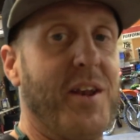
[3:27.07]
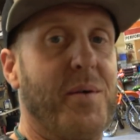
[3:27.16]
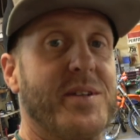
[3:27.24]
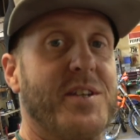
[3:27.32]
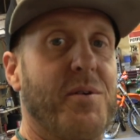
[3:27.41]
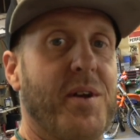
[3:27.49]
know
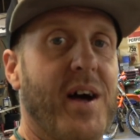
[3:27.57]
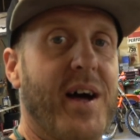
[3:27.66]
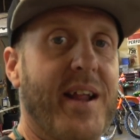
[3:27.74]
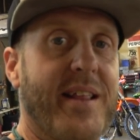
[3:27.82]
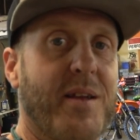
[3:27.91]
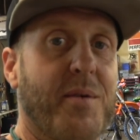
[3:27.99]
what's going
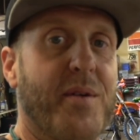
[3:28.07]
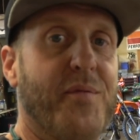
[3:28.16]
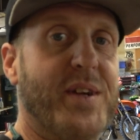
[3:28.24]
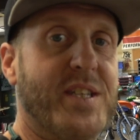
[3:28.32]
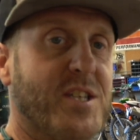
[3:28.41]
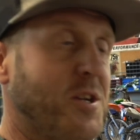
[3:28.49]
on. I think we can
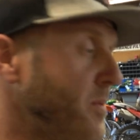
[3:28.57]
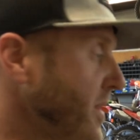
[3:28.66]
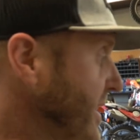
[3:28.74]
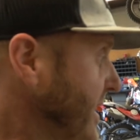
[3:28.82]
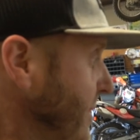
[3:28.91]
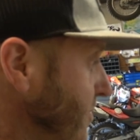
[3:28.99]
fix it super
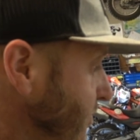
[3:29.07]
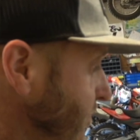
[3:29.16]
easy.